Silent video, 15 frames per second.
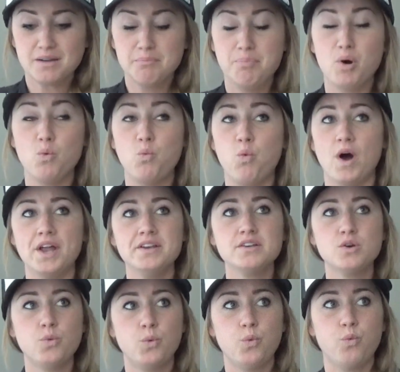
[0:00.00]
But
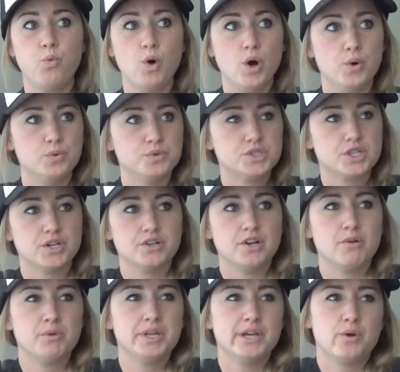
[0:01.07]
one quote, or
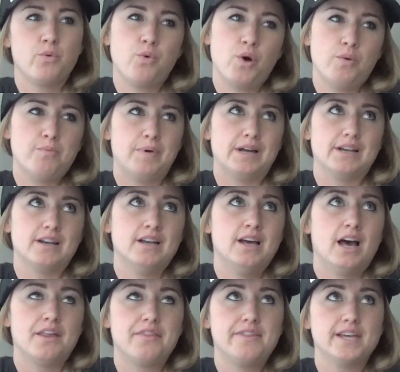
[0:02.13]
not really a quote, but
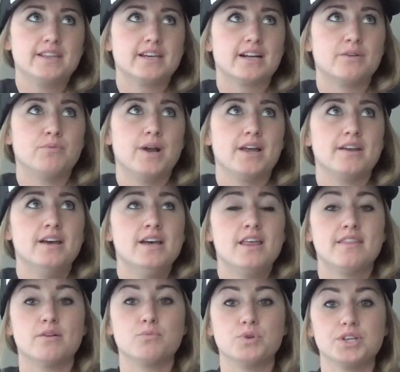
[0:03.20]
a thing that I read
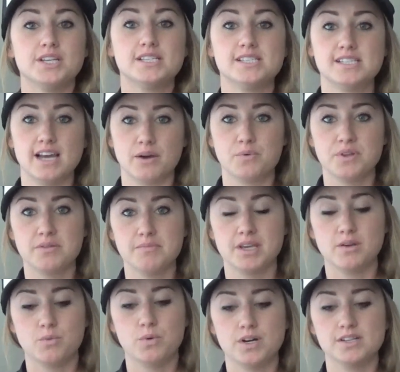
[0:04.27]
that really stuck with
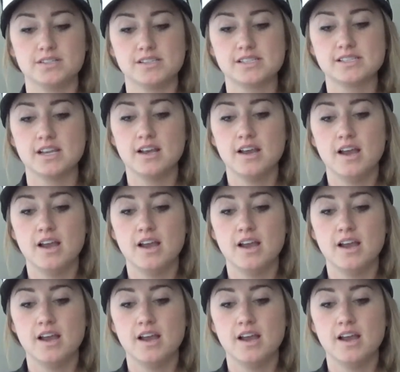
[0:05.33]
me was,